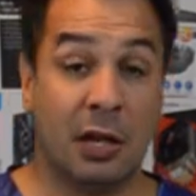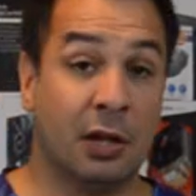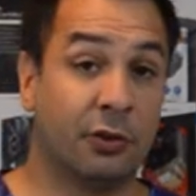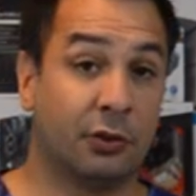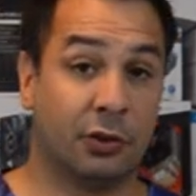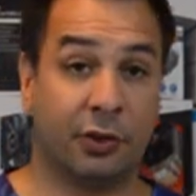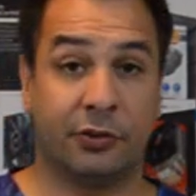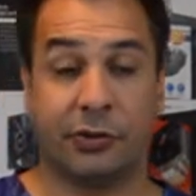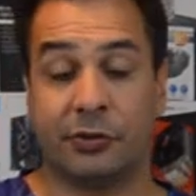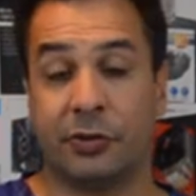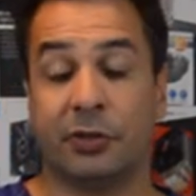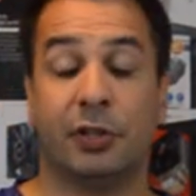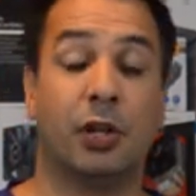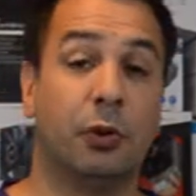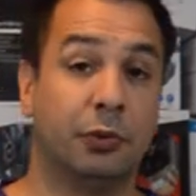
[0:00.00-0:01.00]
So this
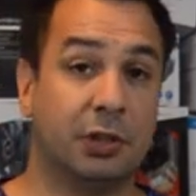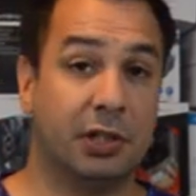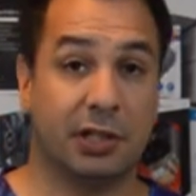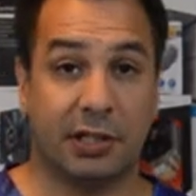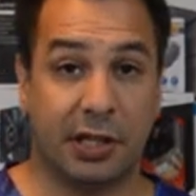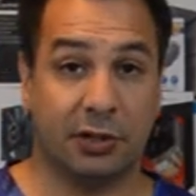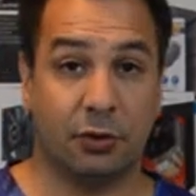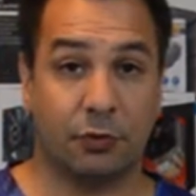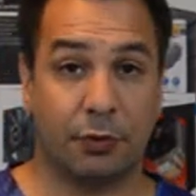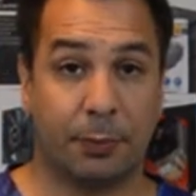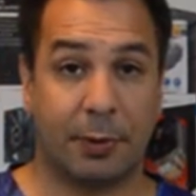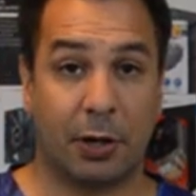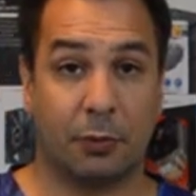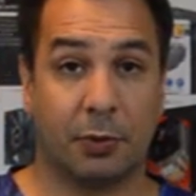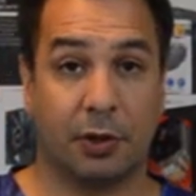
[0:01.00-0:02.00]
isn't the only Nintendo
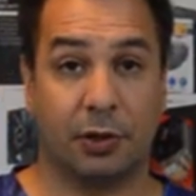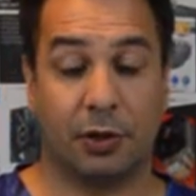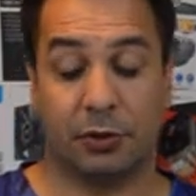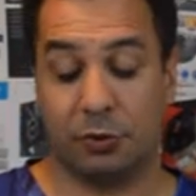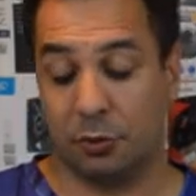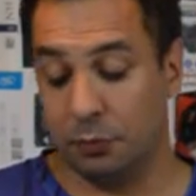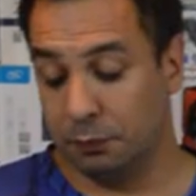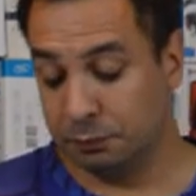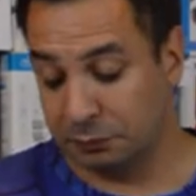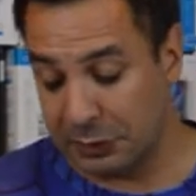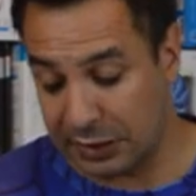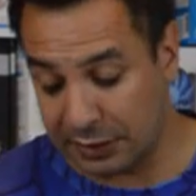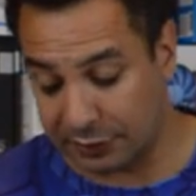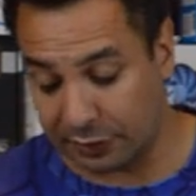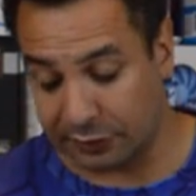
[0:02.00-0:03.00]
repair we're going to do.
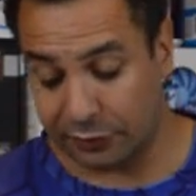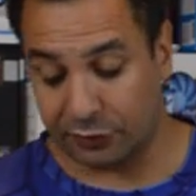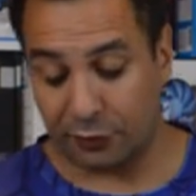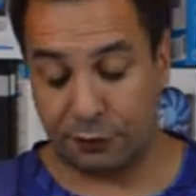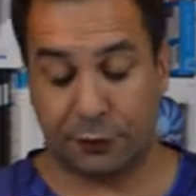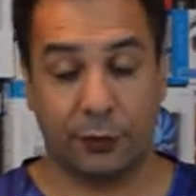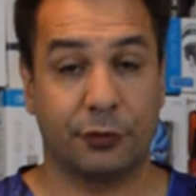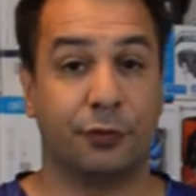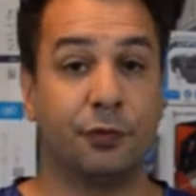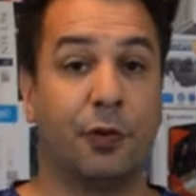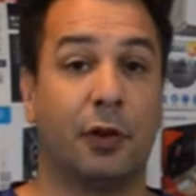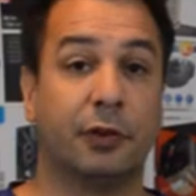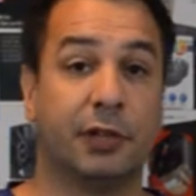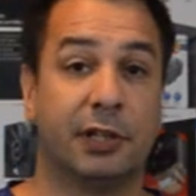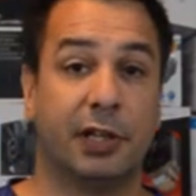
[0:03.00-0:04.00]
This is the first
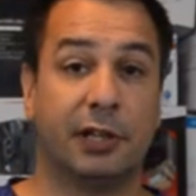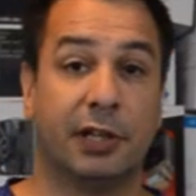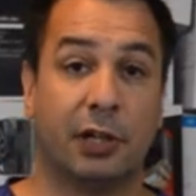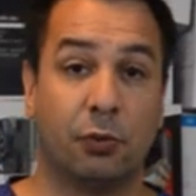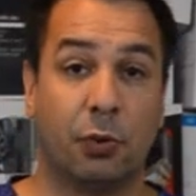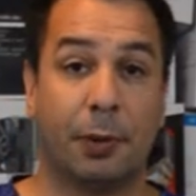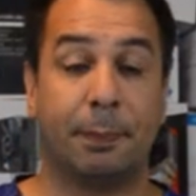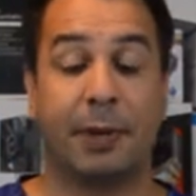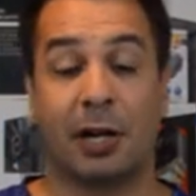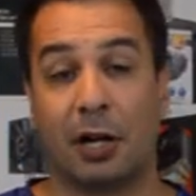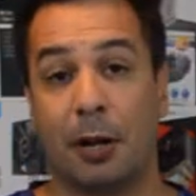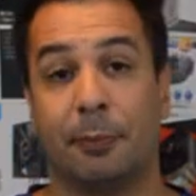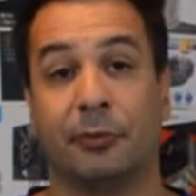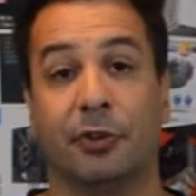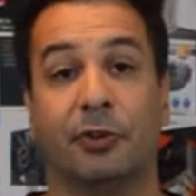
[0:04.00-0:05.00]
faulty Nintendo I pick
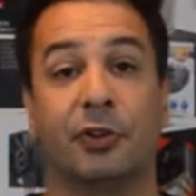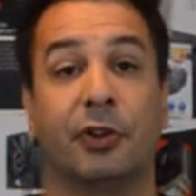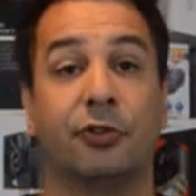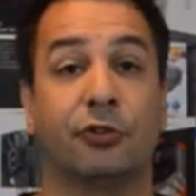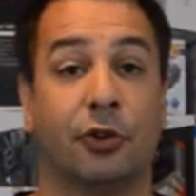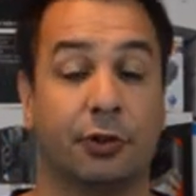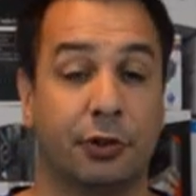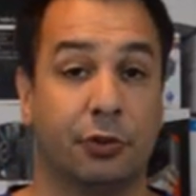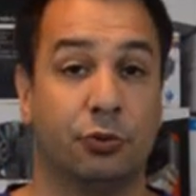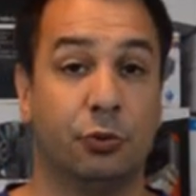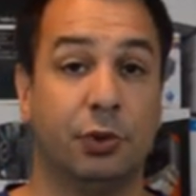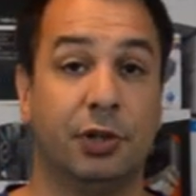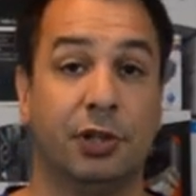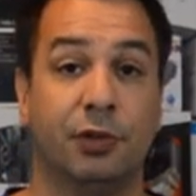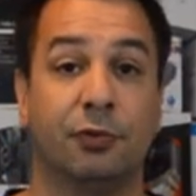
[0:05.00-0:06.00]
up since I started
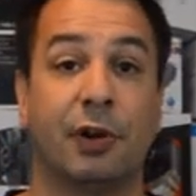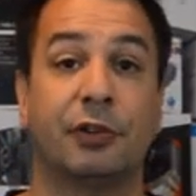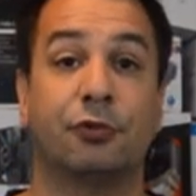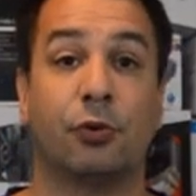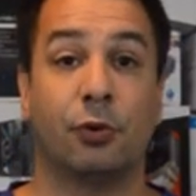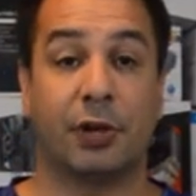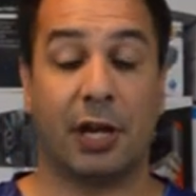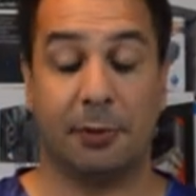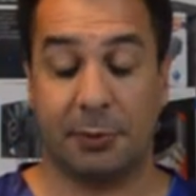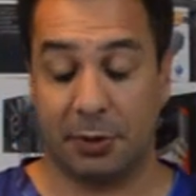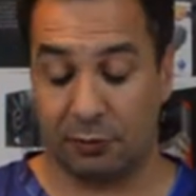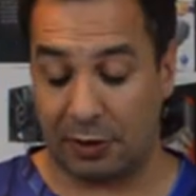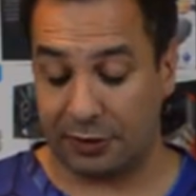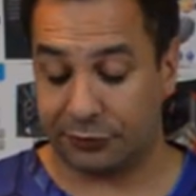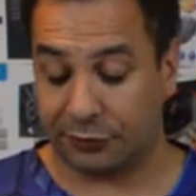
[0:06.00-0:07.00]
doing the retro
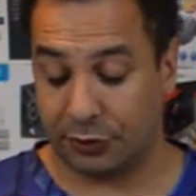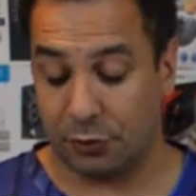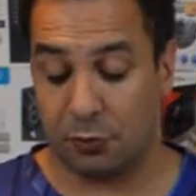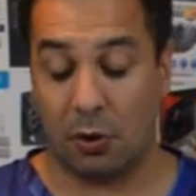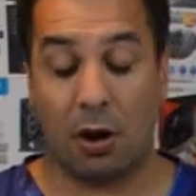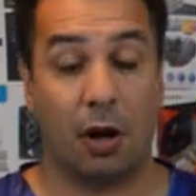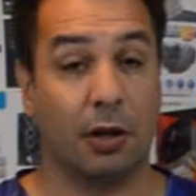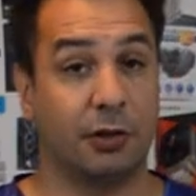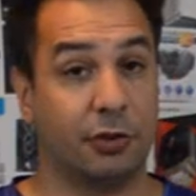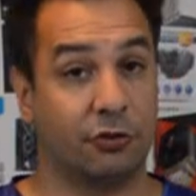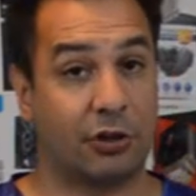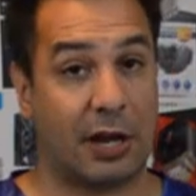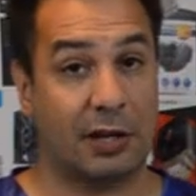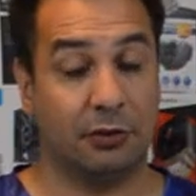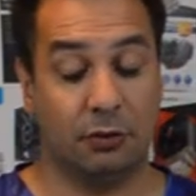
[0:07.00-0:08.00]
gaming rescue on the
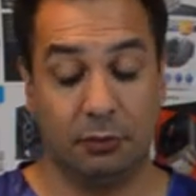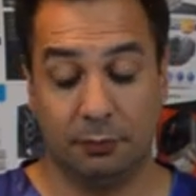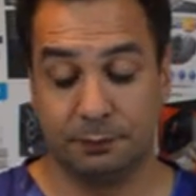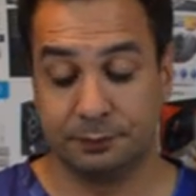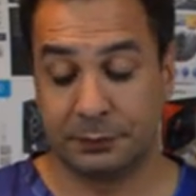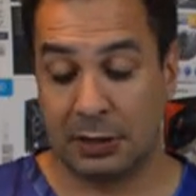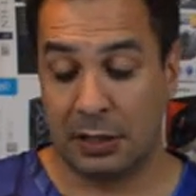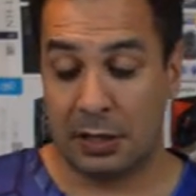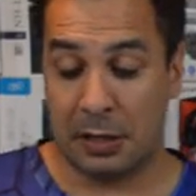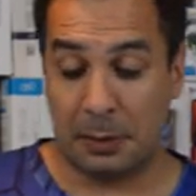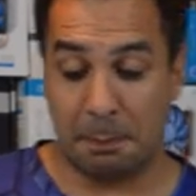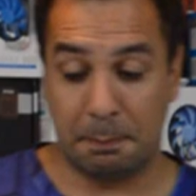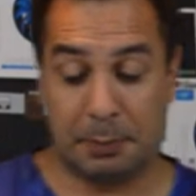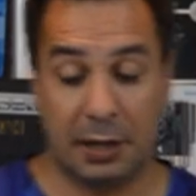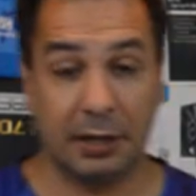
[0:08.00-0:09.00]
channel.
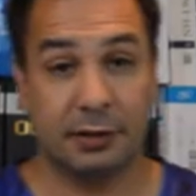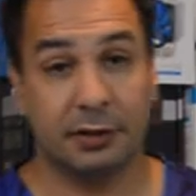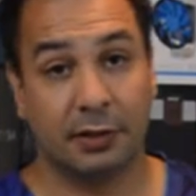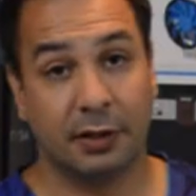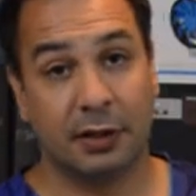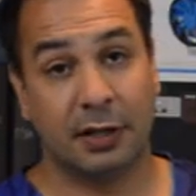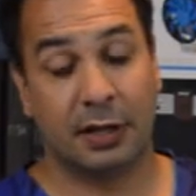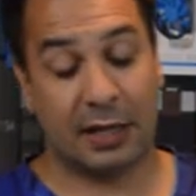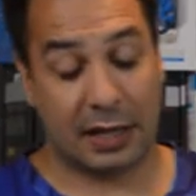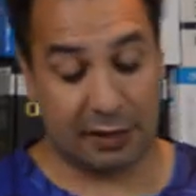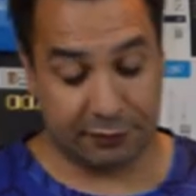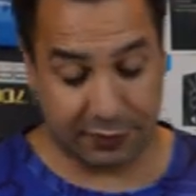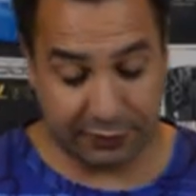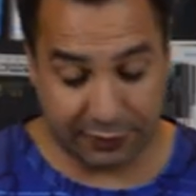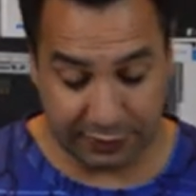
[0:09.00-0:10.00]
But
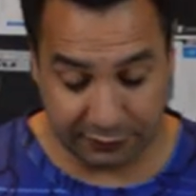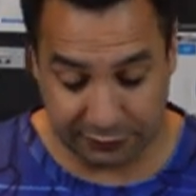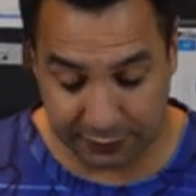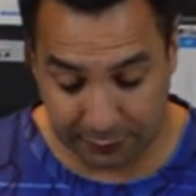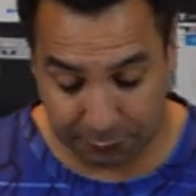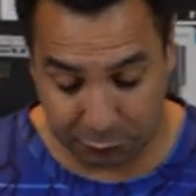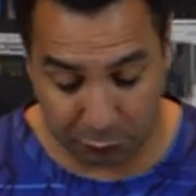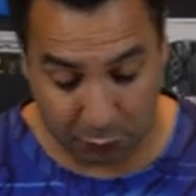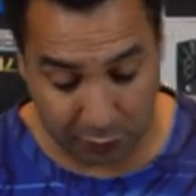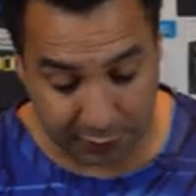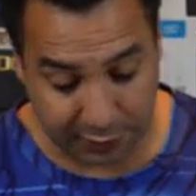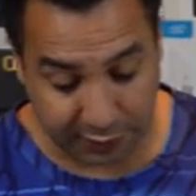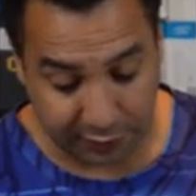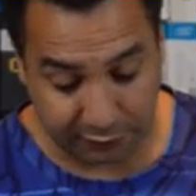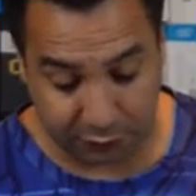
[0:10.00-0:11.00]
everything seems
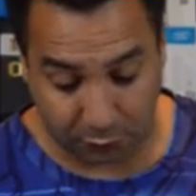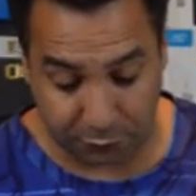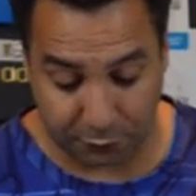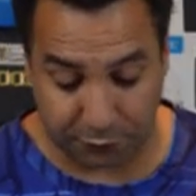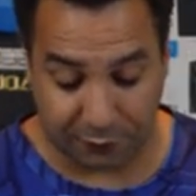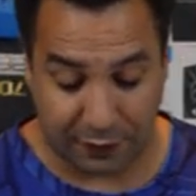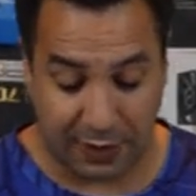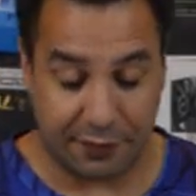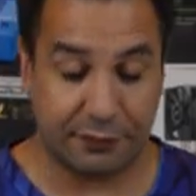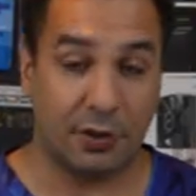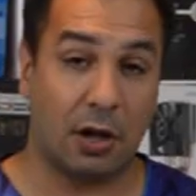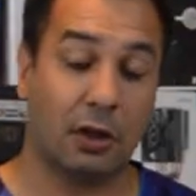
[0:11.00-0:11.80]
working, so for $5,